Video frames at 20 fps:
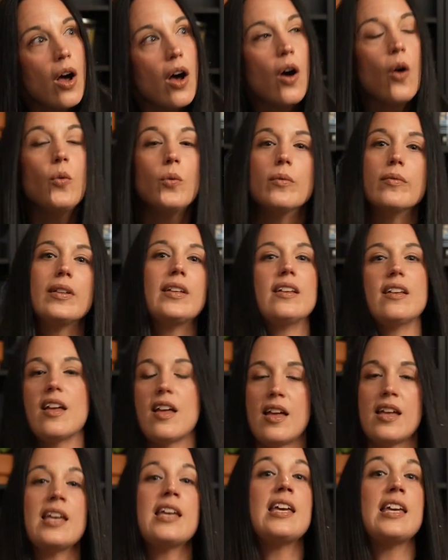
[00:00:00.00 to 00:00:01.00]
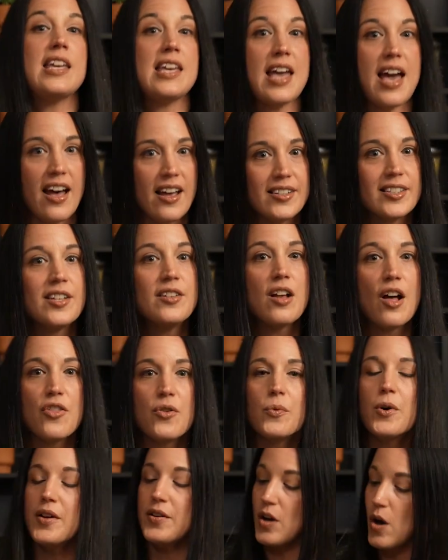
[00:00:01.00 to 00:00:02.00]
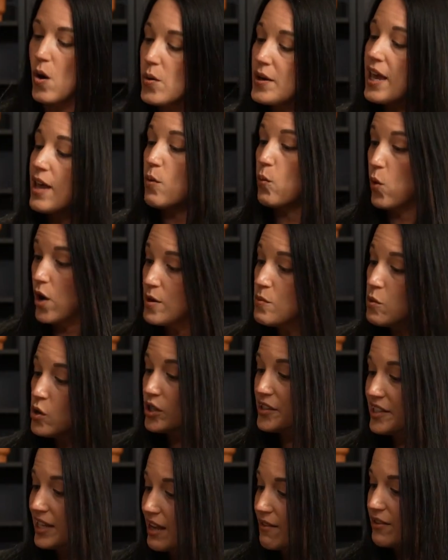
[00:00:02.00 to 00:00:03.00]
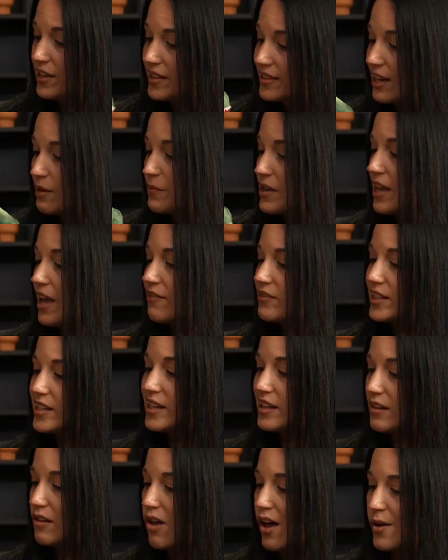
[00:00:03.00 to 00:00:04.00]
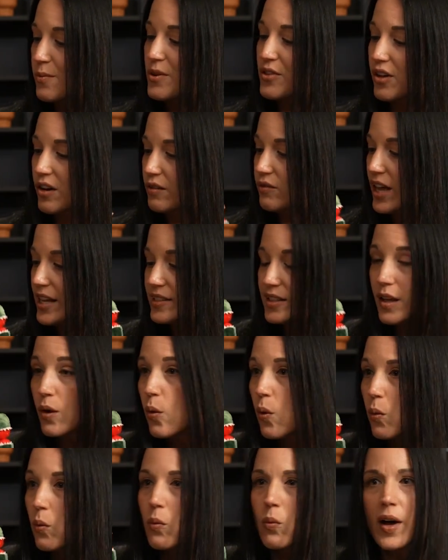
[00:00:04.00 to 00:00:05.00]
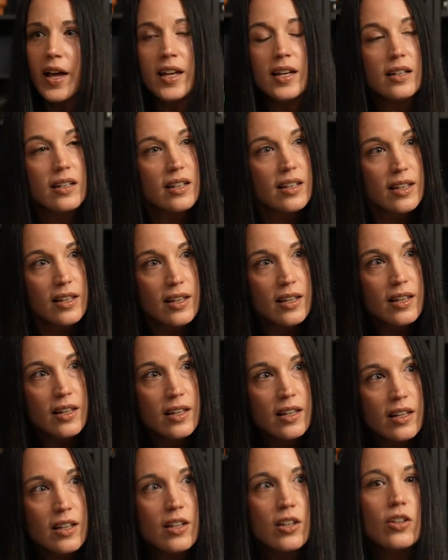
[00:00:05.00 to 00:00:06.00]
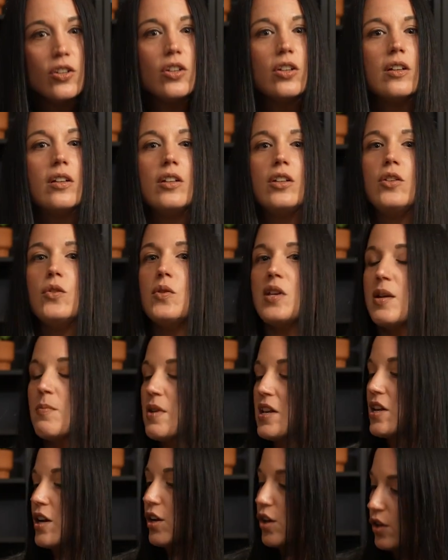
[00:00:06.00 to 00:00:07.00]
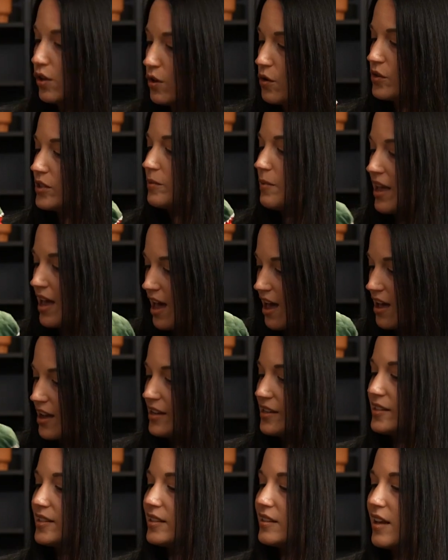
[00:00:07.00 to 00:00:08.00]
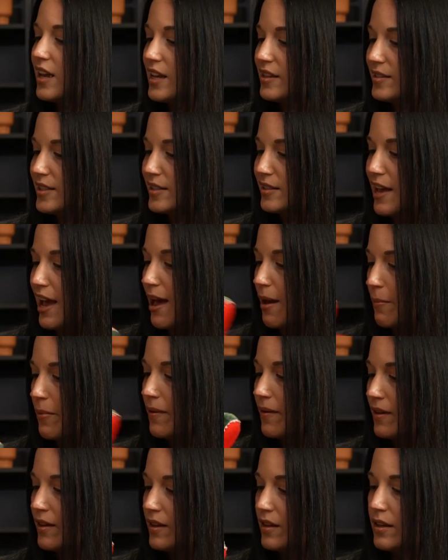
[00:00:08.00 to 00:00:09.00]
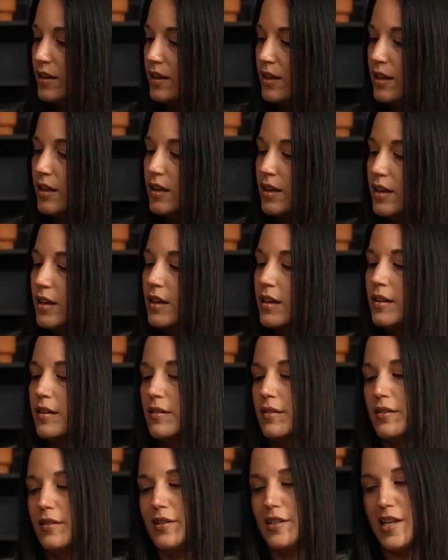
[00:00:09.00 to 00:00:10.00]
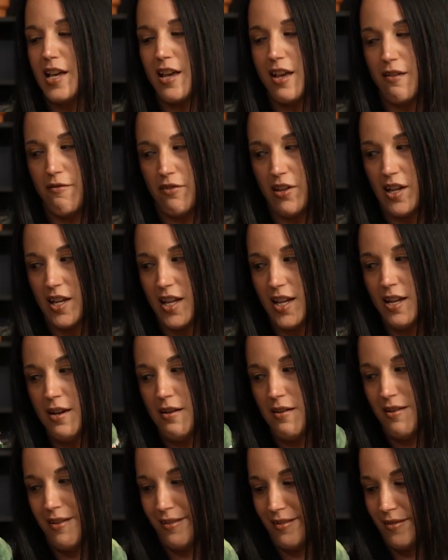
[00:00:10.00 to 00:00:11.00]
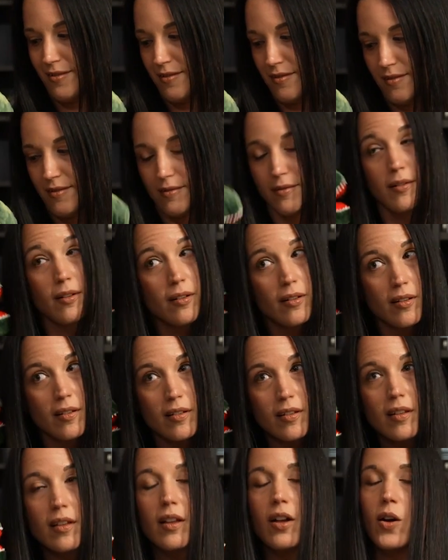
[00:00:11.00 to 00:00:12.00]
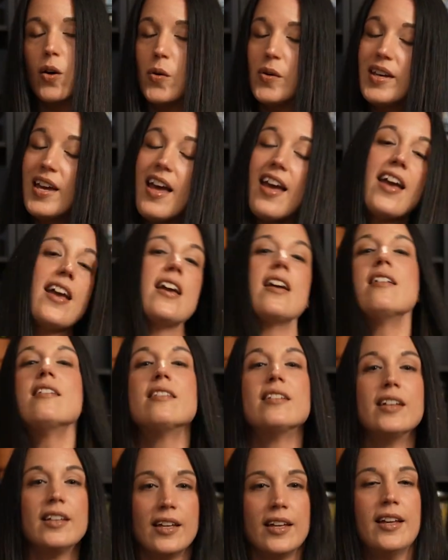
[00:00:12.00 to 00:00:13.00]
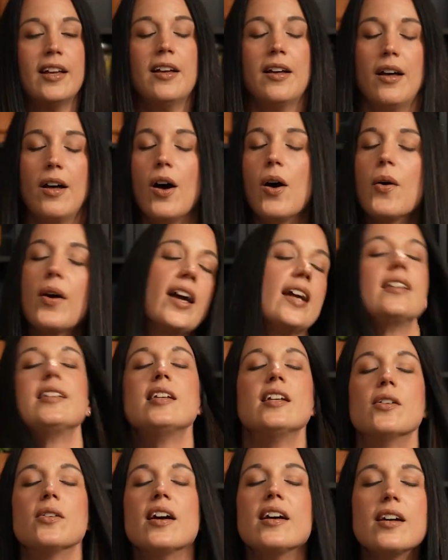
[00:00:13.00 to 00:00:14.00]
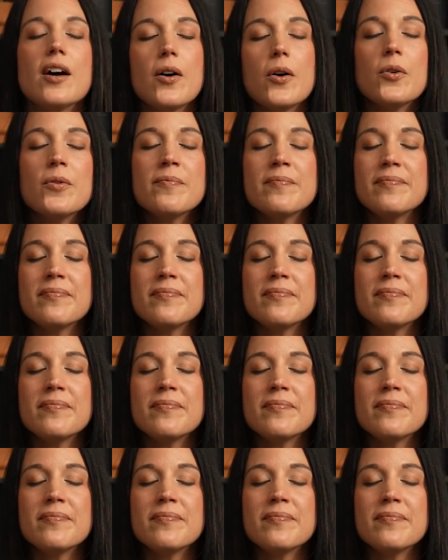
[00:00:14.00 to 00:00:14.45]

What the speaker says: Oh, he has another one. Okay, one more, David. Then we have to get along with our lesson. Oh, what? You need me to close my eyes and snap. David. Okay. All right, here I go.